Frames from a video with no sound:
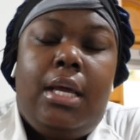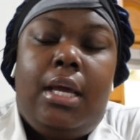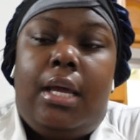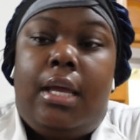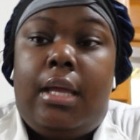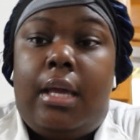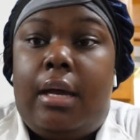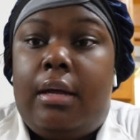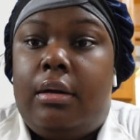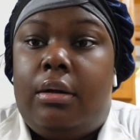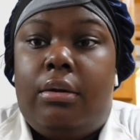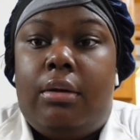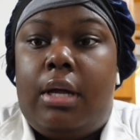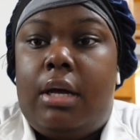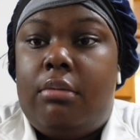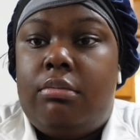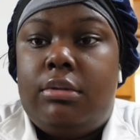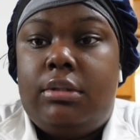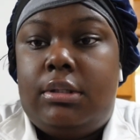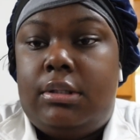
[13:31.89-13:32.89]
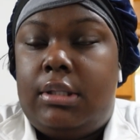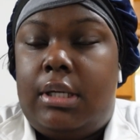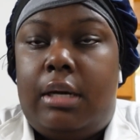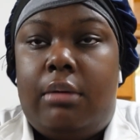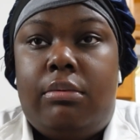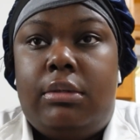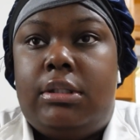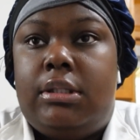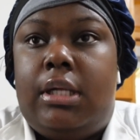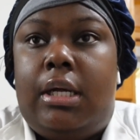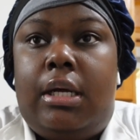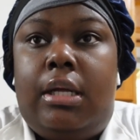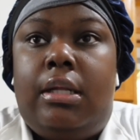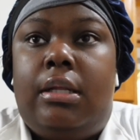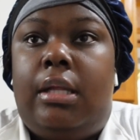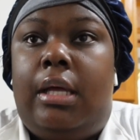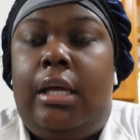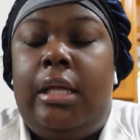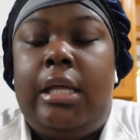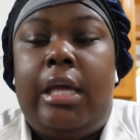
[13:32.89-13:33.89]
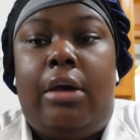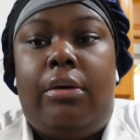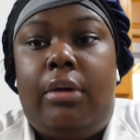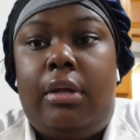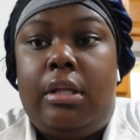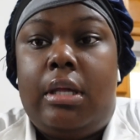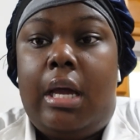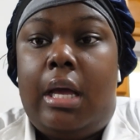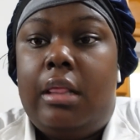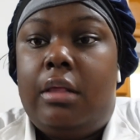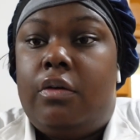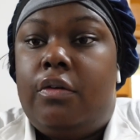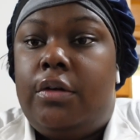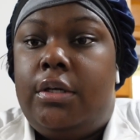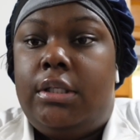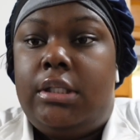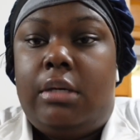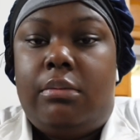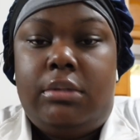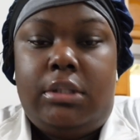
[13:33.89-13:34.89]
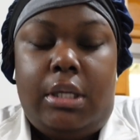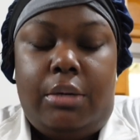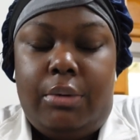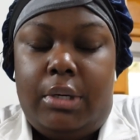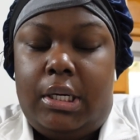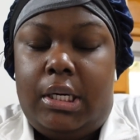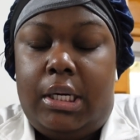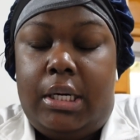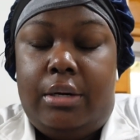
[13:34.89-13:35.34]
and y'all know i was i was not like counting calories i was not working